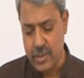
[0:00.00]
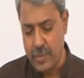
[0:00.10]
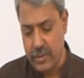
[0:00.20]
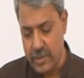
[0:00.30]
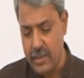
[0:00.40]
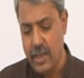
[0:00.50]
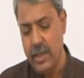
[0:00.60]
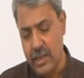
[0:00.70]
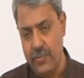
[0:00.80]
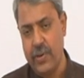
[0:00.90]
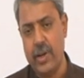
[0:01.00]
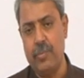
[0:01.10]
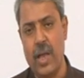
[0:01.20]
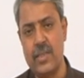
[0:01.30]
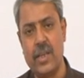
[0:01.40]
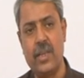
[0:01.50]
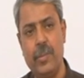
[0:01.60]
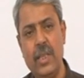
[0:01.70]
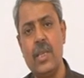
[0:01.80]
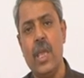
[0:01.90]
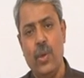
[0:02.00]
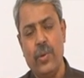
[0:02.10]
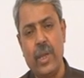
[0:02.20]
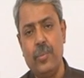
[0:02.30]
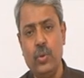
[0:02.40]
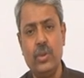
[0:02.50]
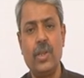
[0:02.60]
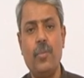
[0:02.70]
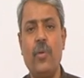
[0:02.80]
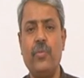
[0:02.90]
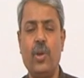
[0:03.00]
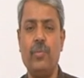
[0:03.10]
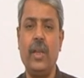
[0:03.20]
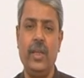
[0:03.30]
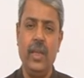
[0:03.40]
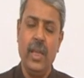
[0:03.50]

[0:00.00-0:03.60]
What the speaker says: but rather in different basket means you can put some of your money